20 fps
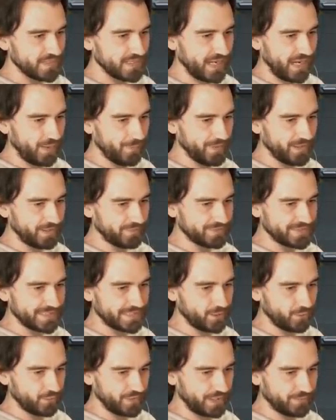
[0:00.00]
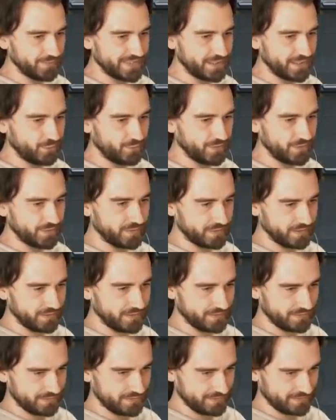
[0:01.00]
How many can we take over? Can we take over?
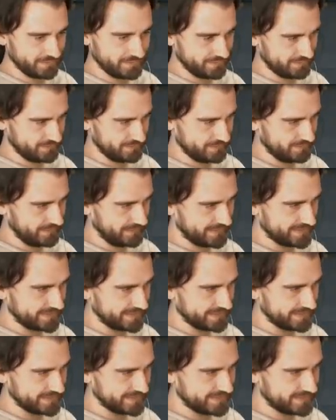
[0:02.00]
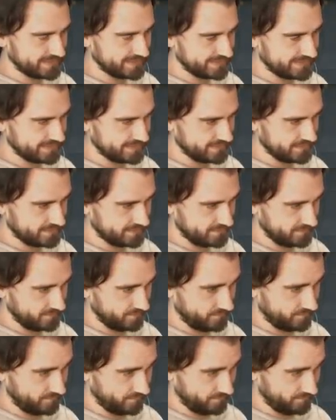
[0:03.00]
That's yes.
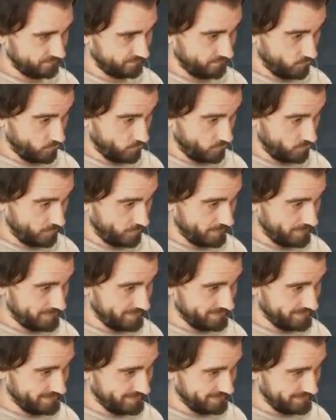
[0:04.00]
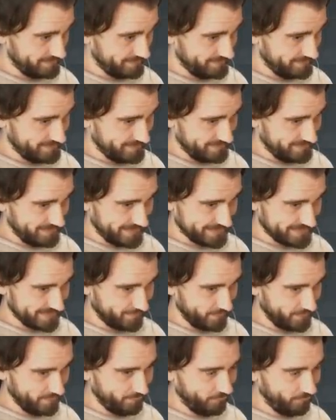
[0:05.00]
Four? Let's see,
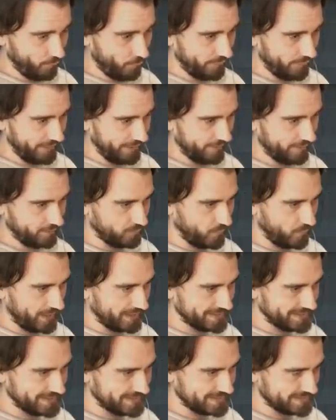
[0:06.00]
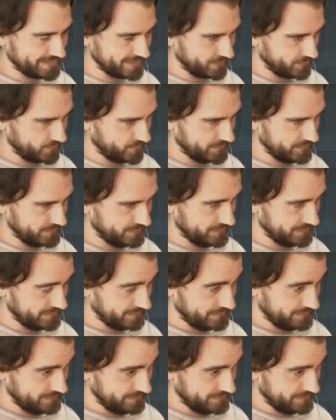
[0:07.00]
we have four here. One, two,
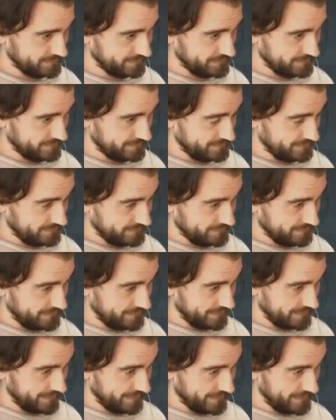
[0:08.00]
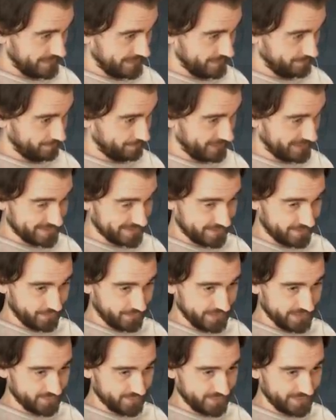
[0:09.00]
uh, plus
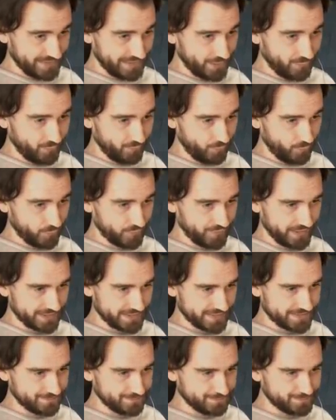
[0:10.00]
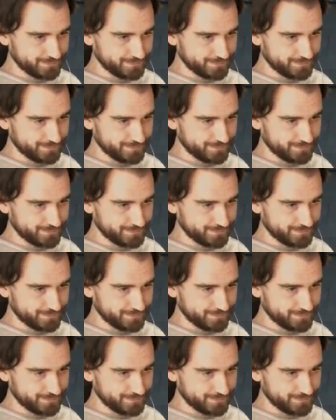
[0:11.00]
three. So we can take over four things.